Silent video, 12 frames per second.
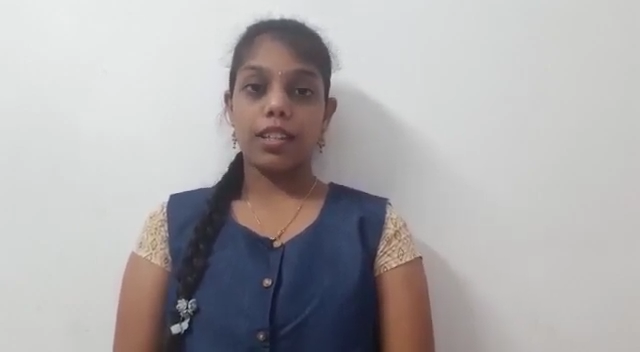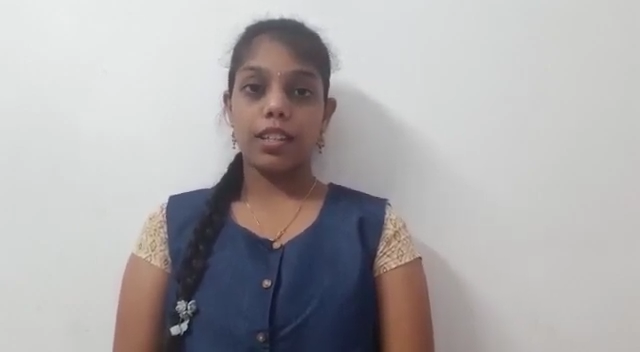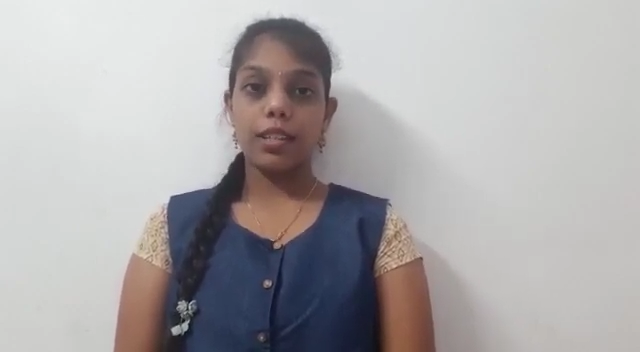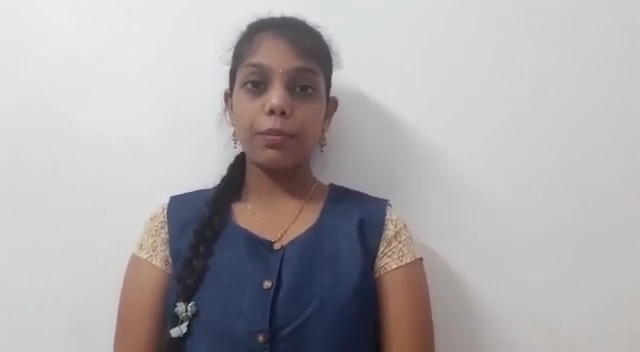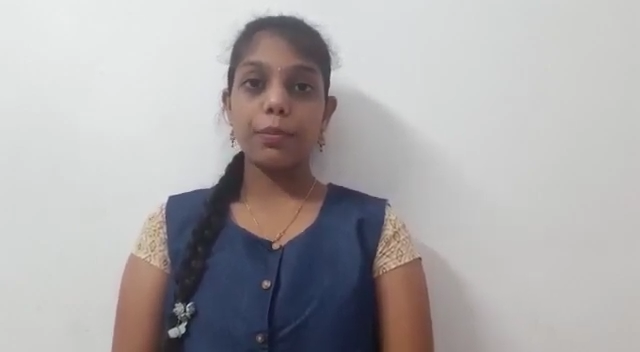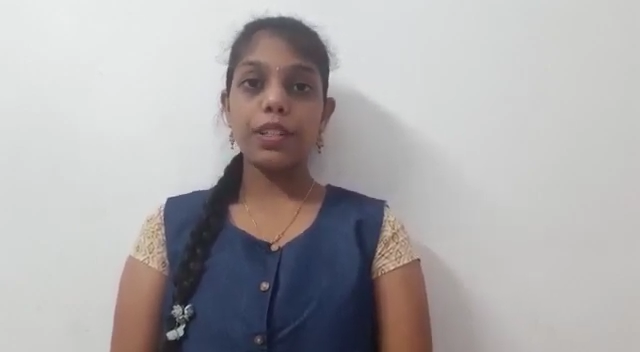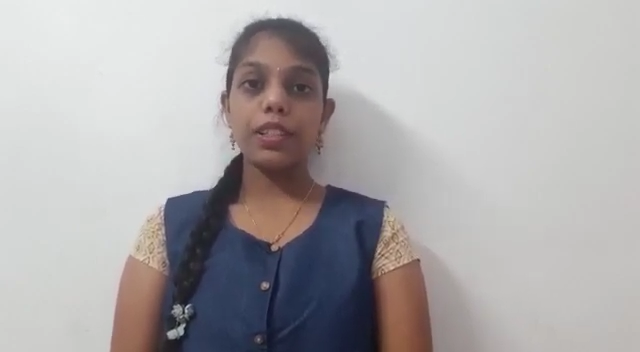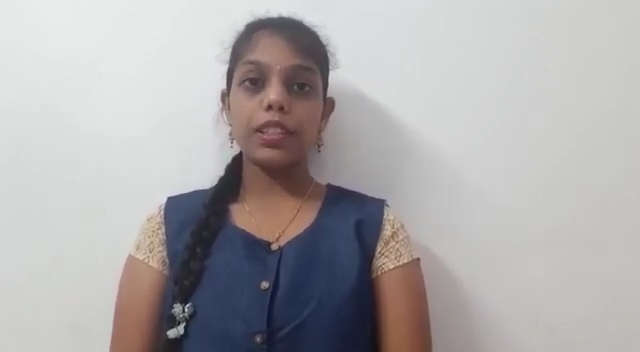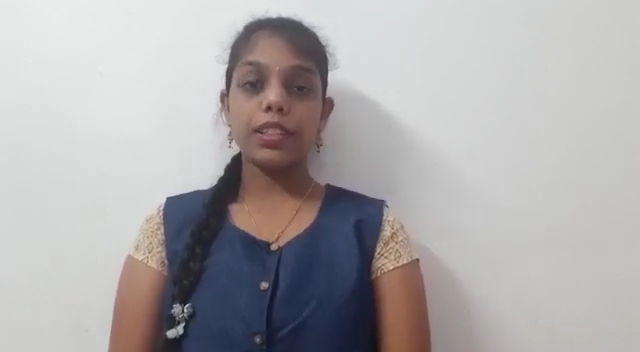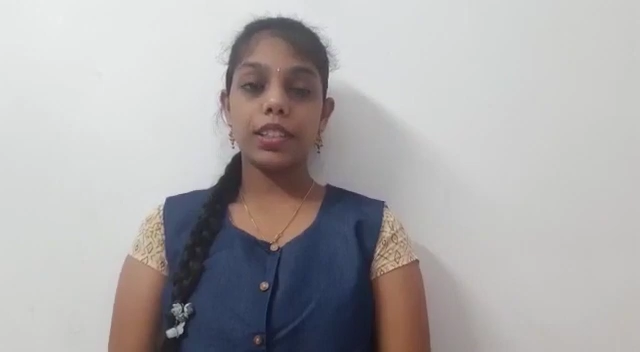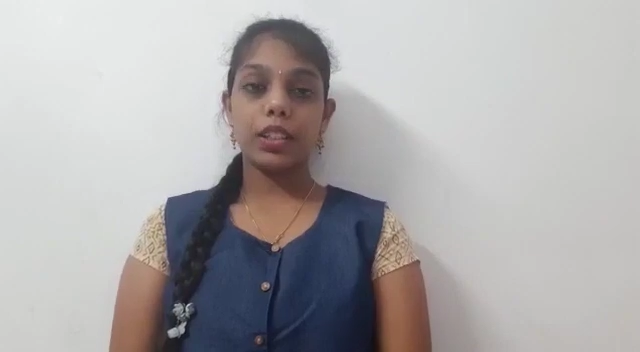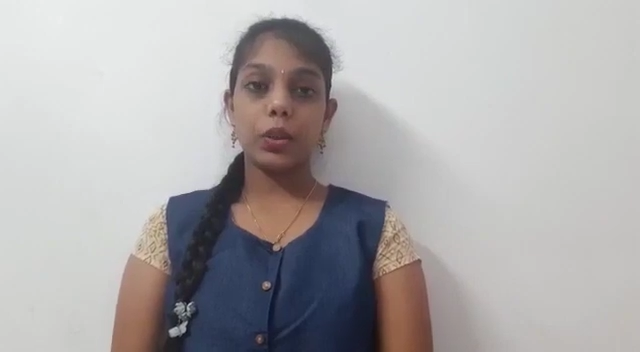simple
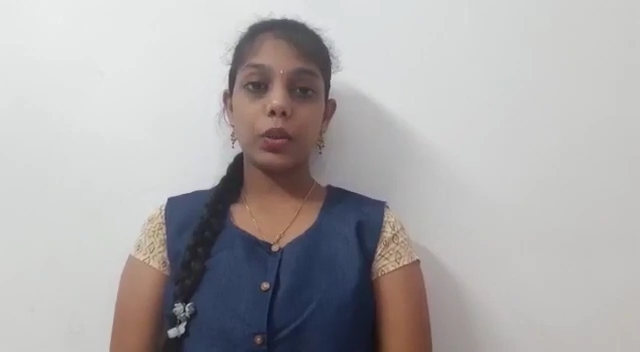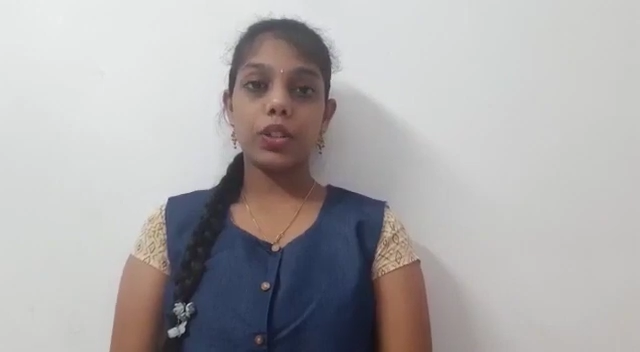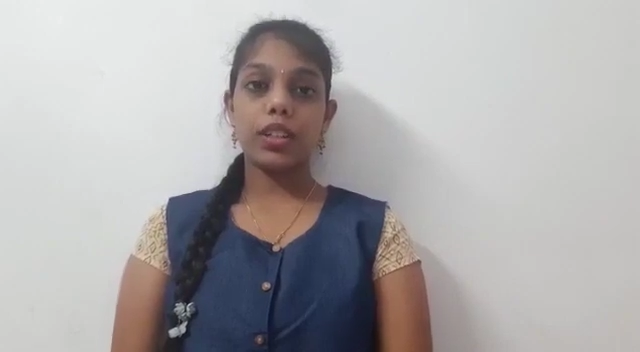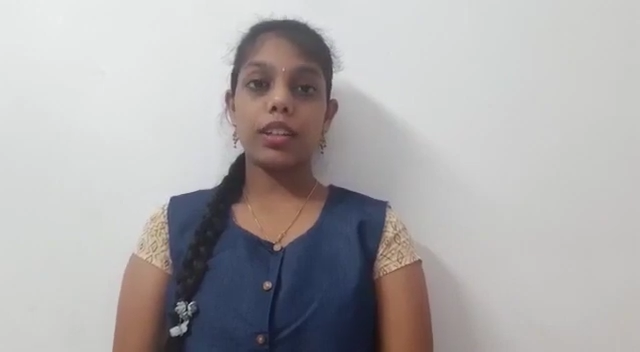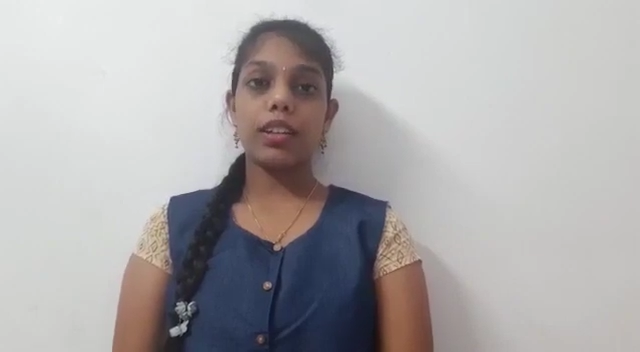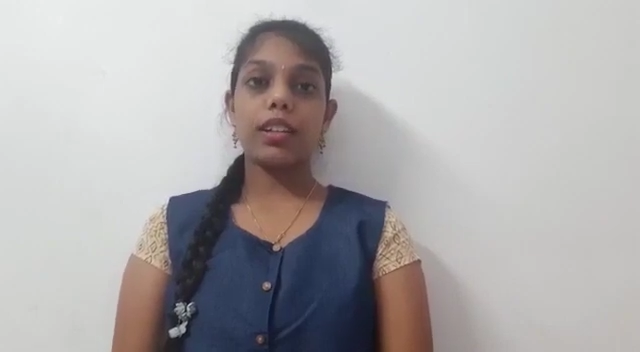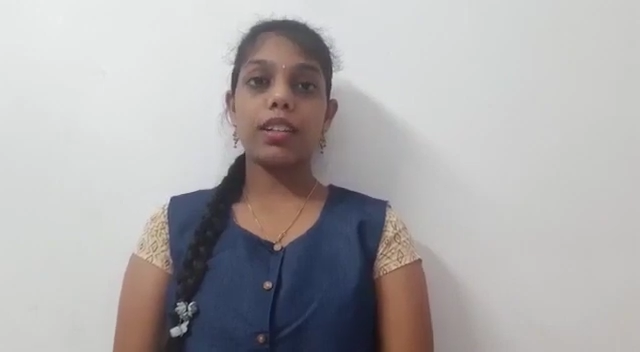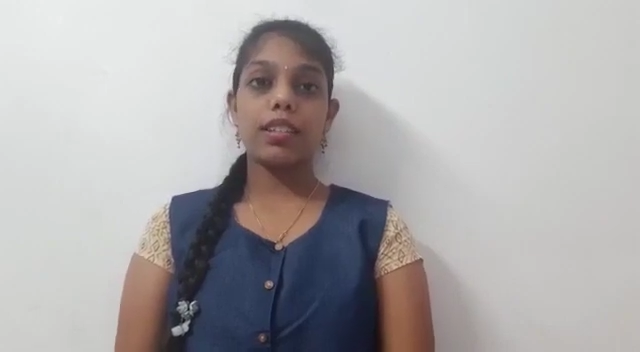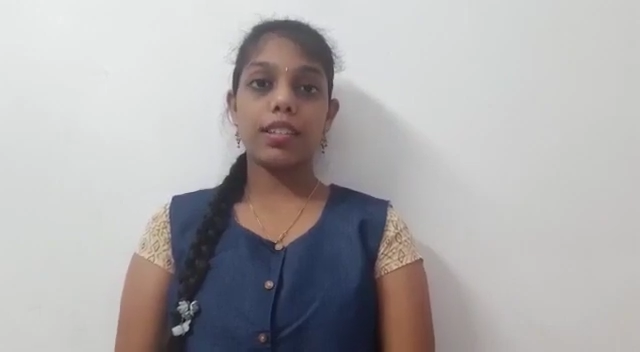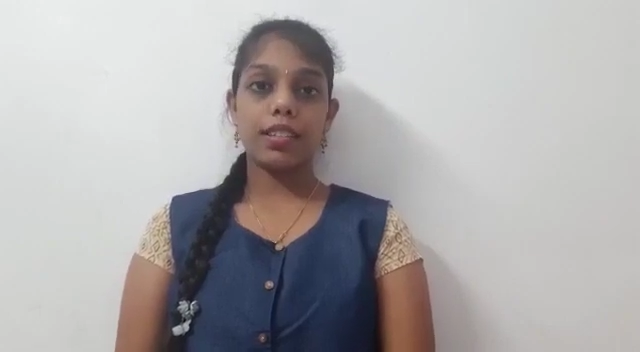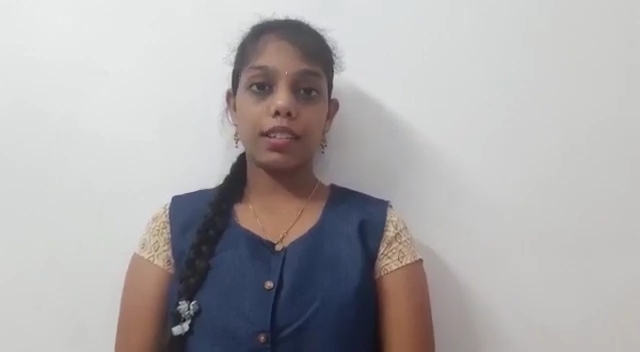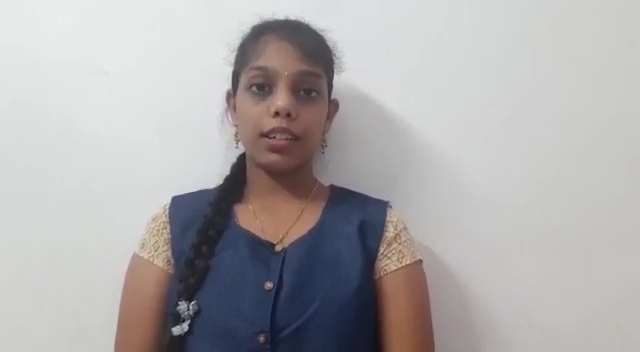circuit is
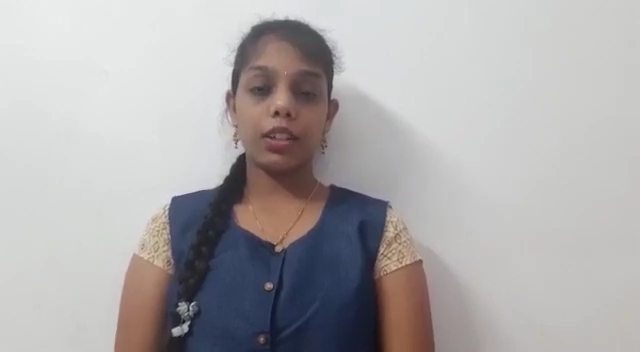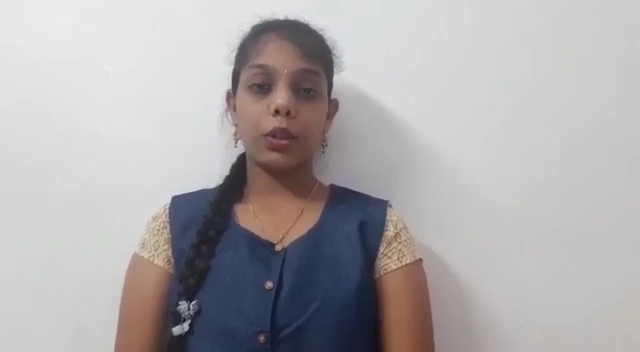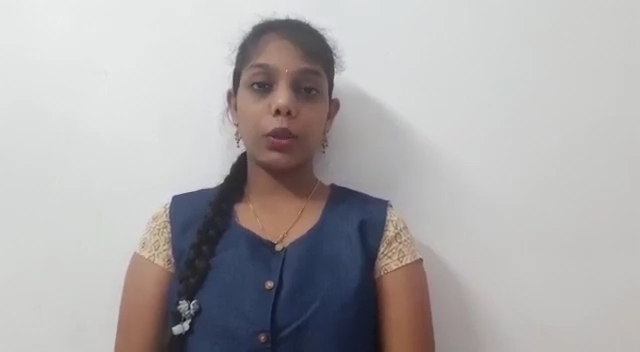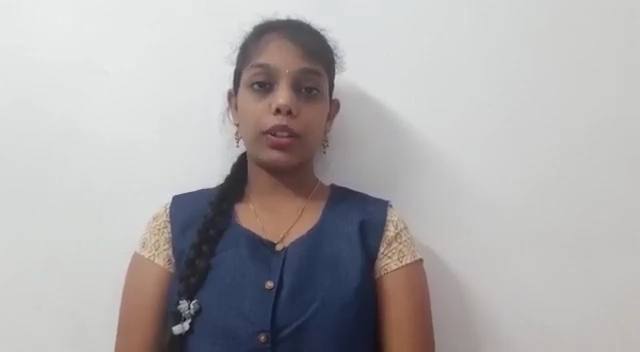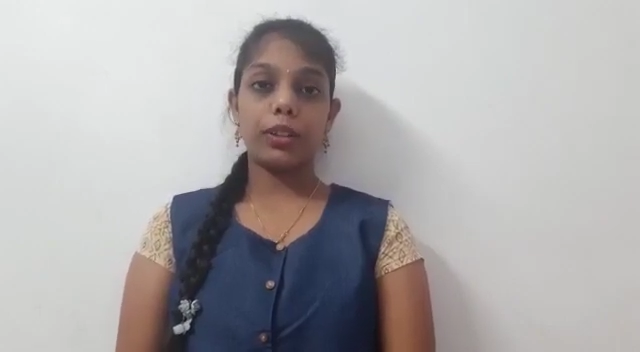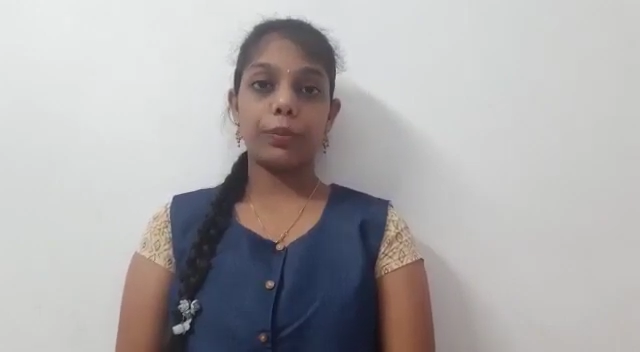a circuit